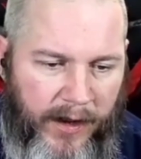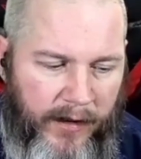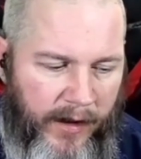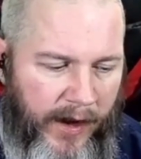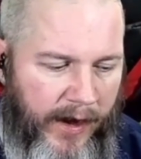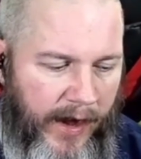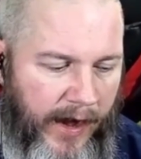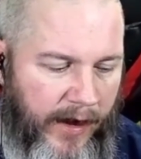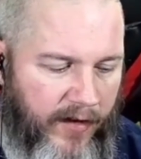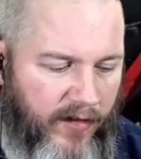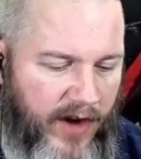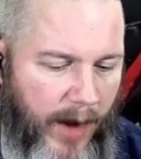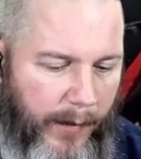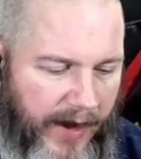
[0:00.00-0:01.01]
and
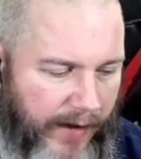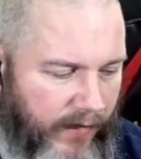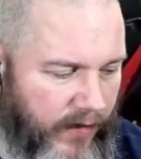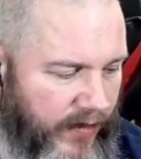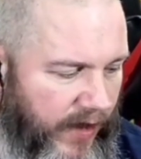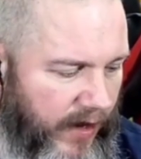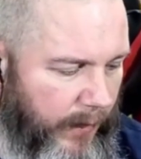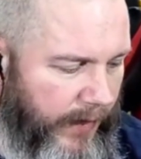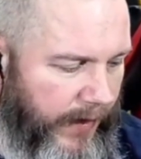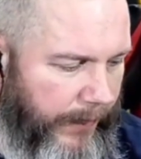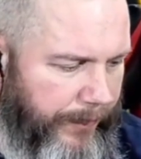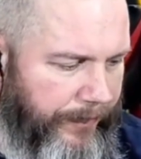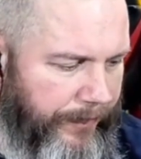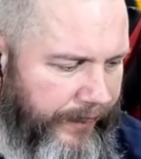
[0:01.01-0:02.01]
describing everything, but
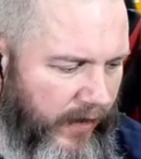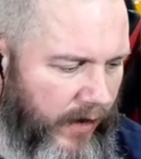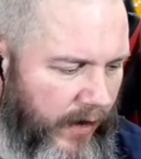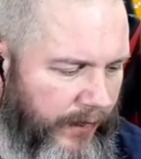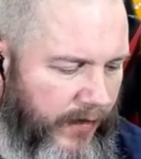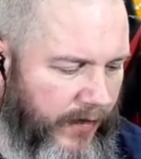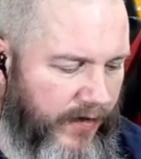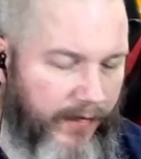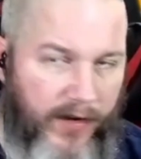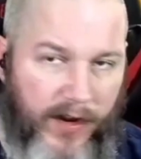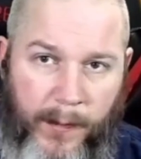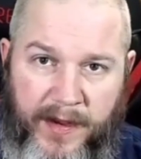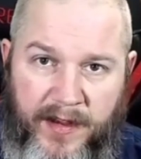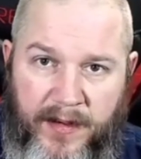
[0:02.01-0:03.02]
there's definitely
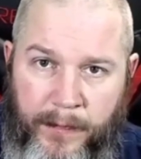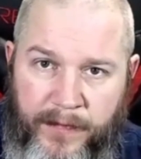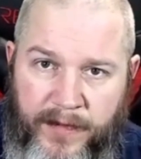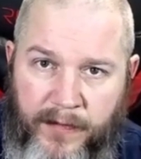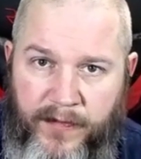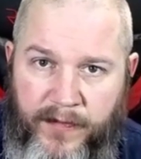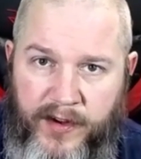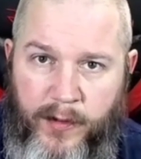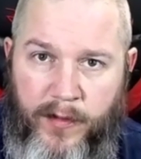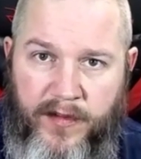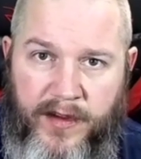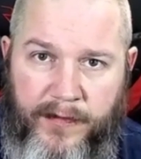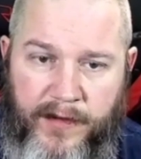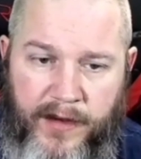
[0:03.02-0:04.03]
going to be some visual
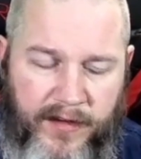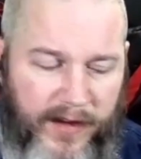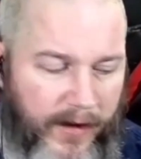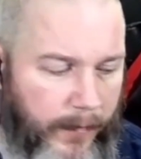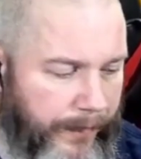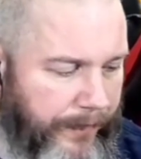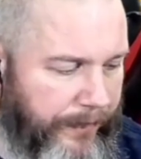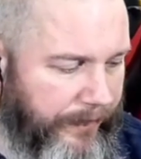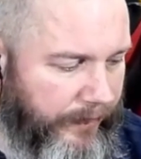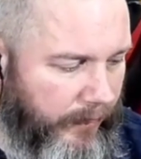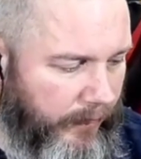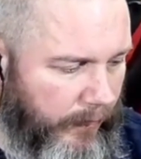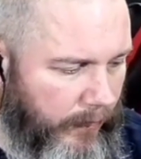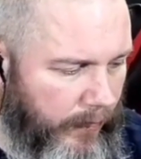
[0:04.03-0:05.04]
stuff to see.
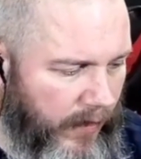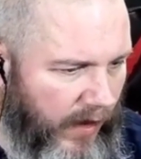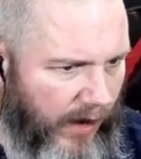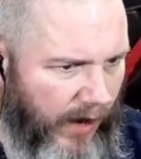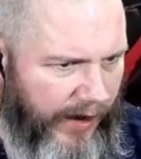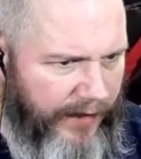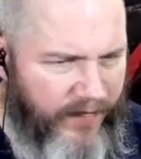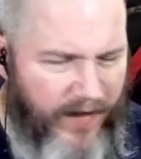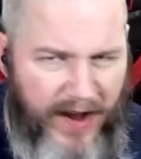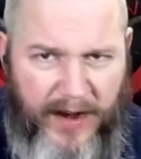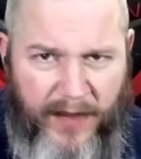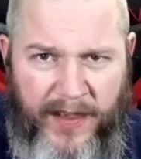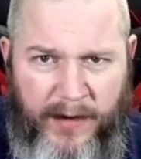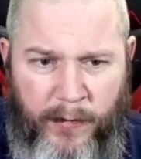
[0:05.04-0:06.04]
In fact, I
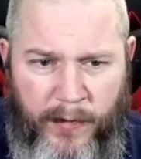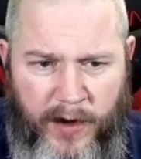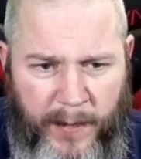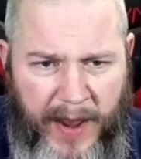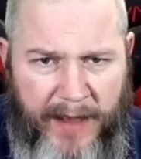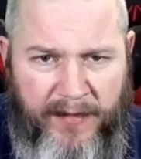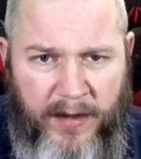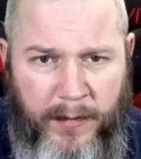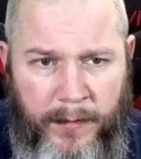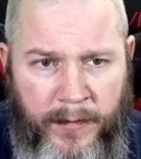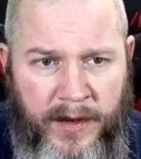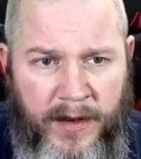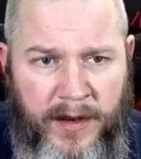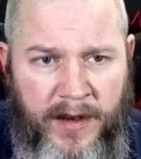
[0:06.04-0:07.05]
think we're going to have some
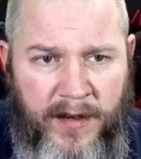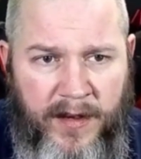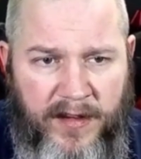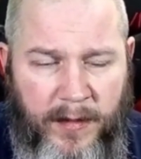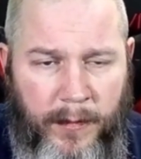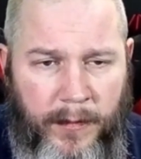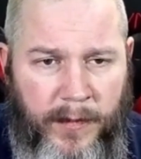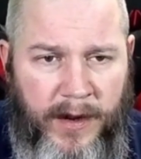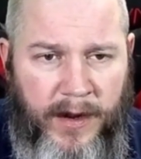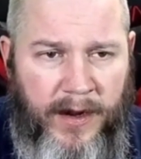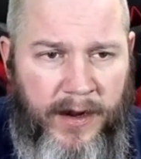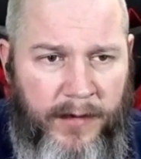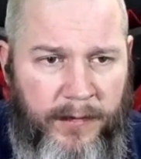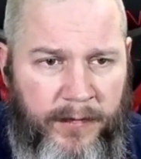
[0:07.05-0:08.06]

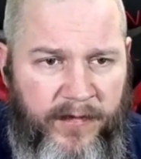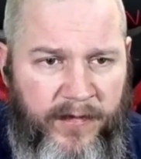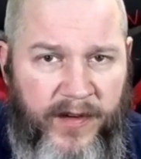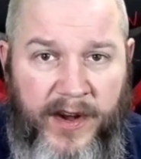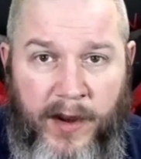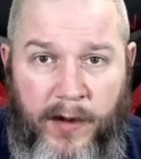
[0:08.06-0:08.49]
video